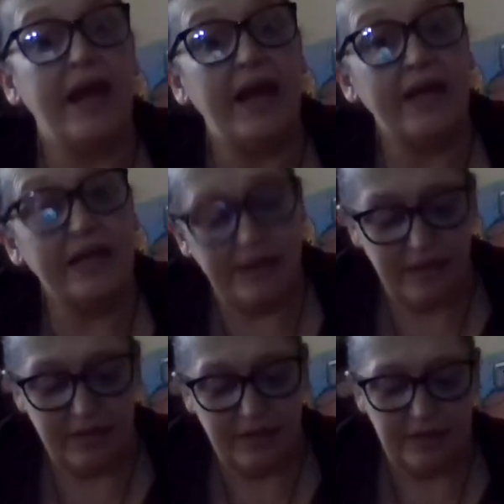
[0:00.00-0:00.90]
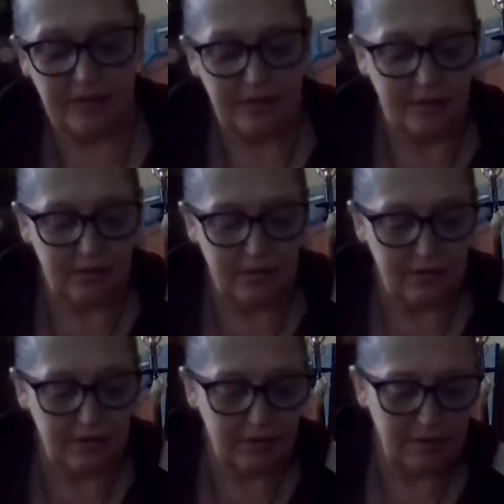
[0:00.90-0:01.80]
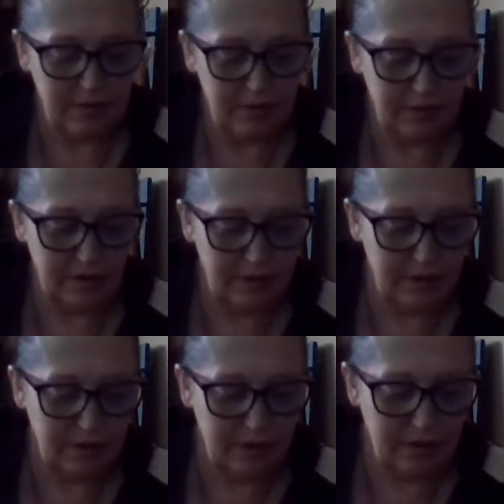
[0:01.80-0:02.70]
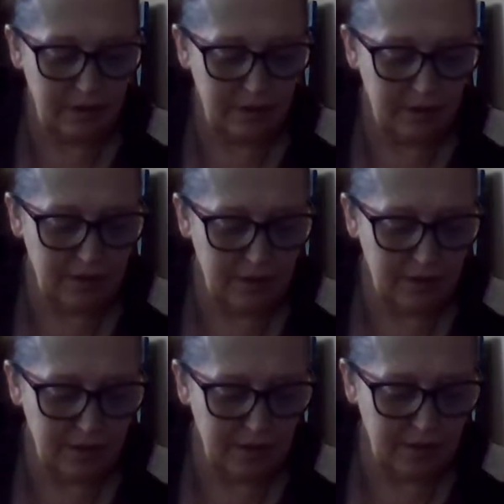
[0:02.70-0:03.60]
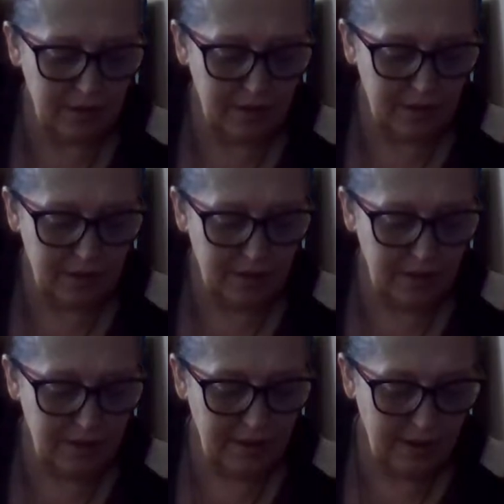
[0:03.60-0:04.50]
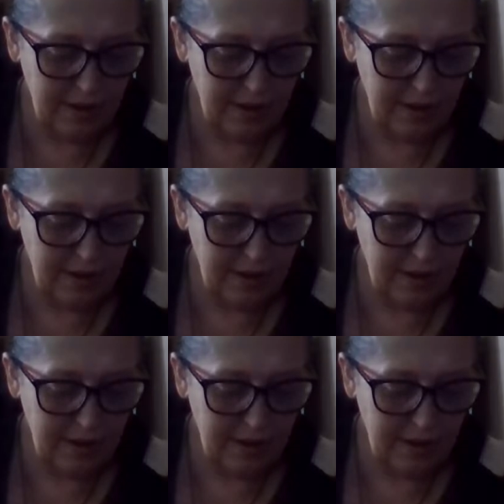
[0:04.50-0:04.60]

[no speech]